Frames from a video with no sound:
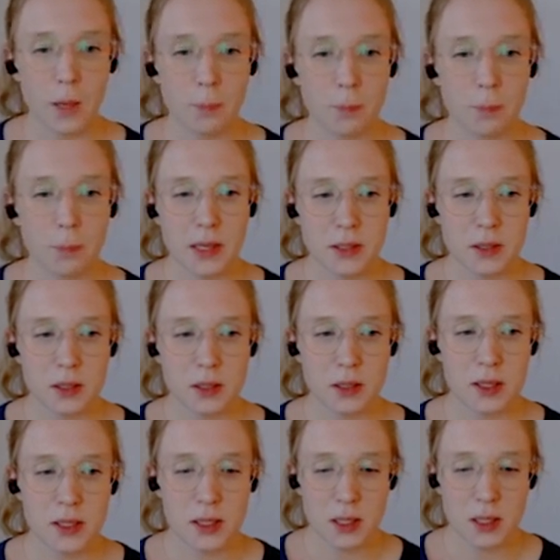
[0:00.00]
but
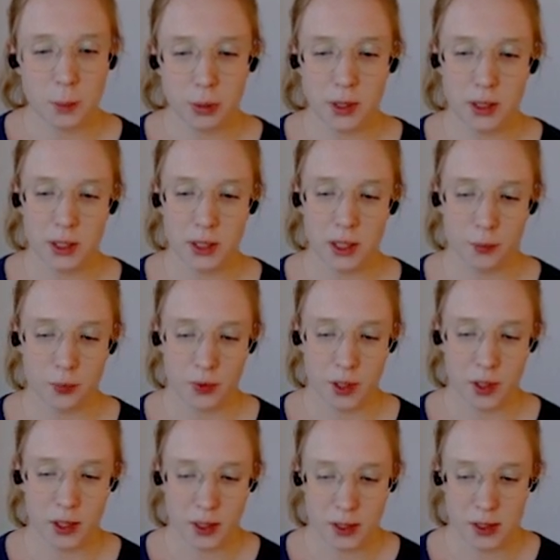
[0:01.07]
it's simply,
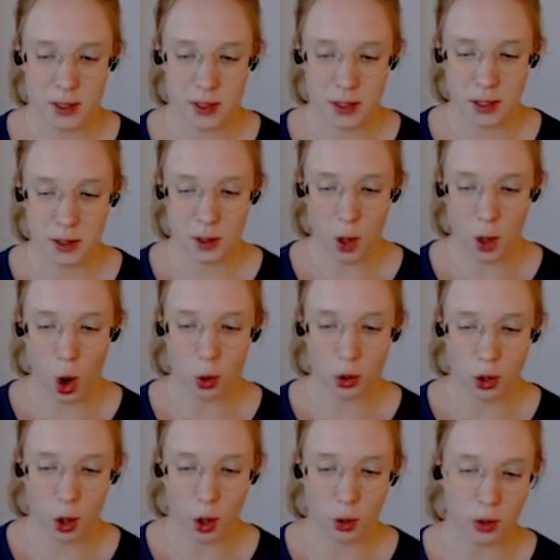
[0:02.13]
and that's the, the whole
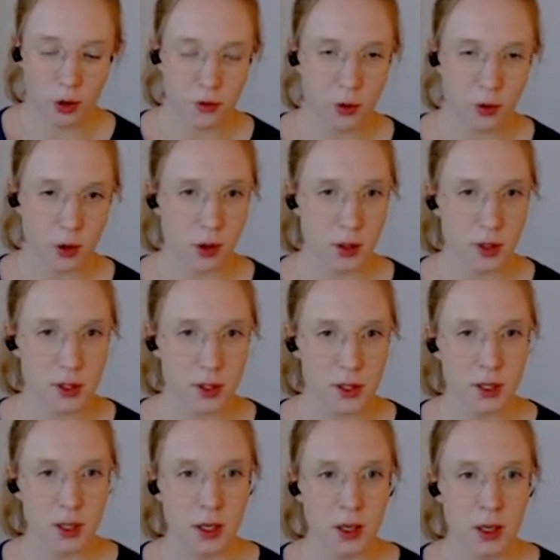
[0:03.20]
goal of all this,
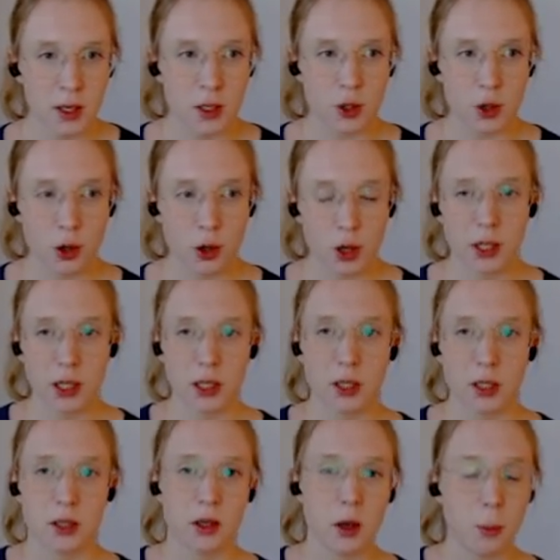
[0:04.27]

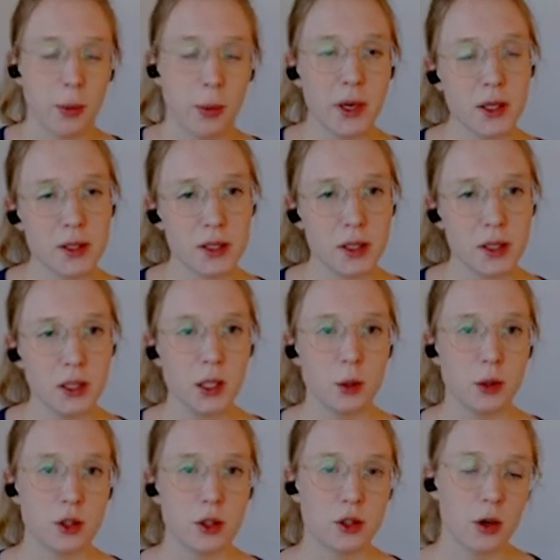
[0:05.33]
turning a PLC,
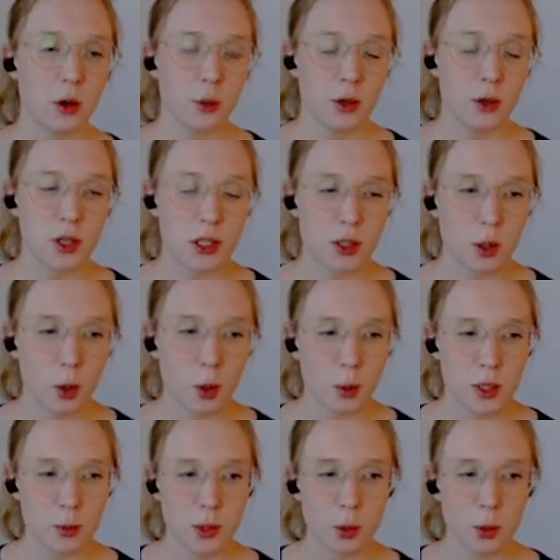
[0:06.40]
which, or, which has
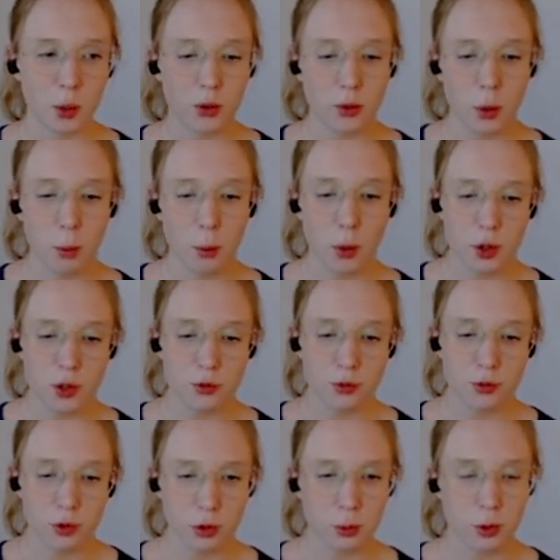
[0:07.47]
always been one of the most
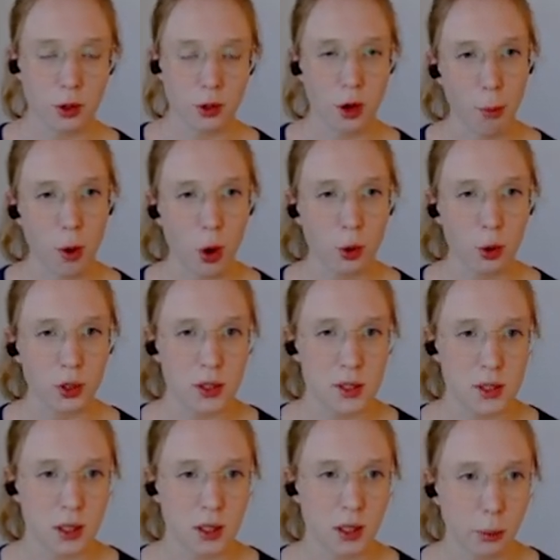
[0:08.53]
vulnerable
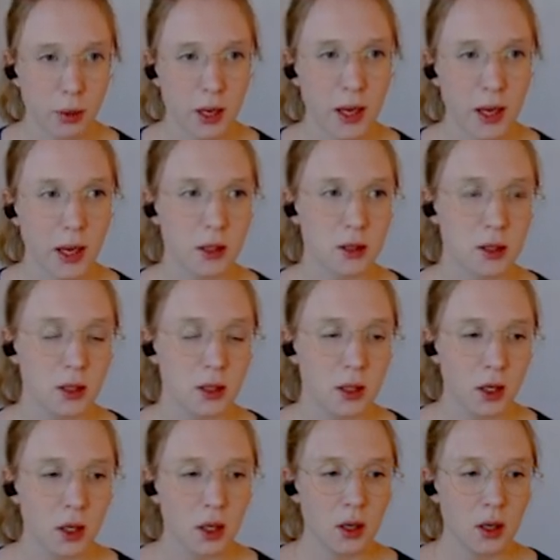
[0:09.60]
components in a plant,
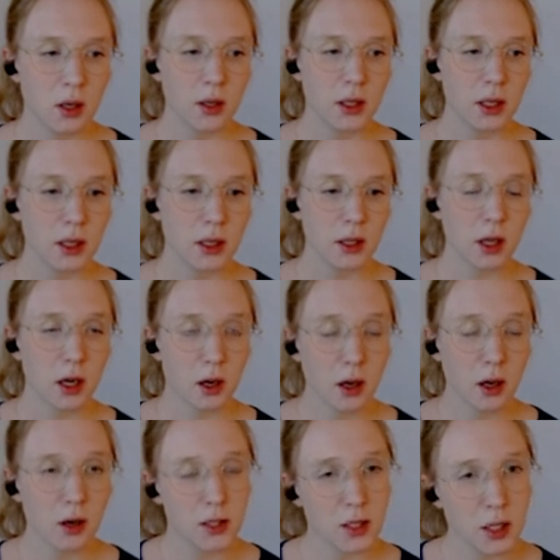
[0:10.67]
the, the
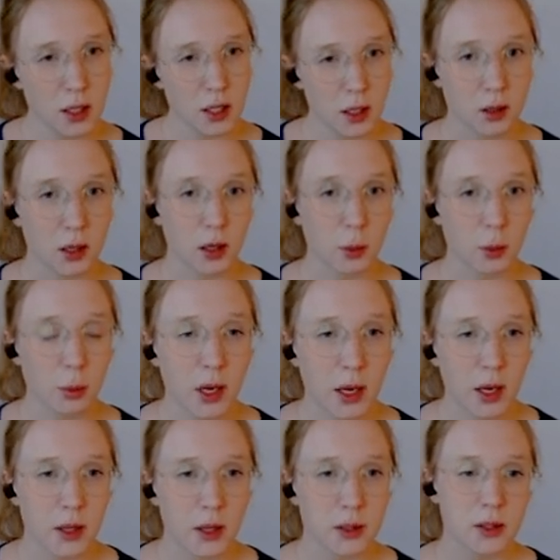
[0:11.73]
Achilles heel in a
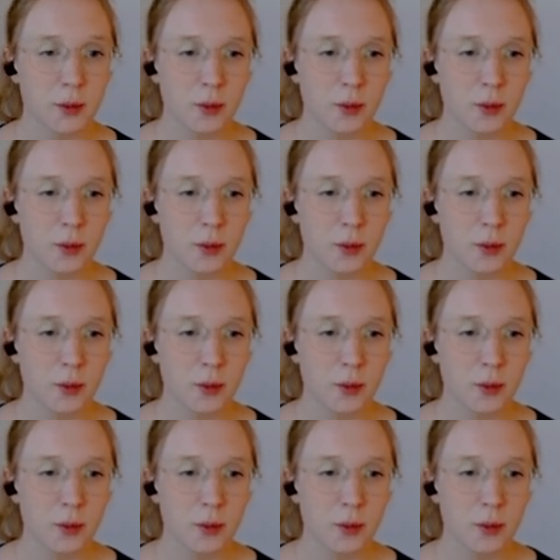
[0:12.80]
plant,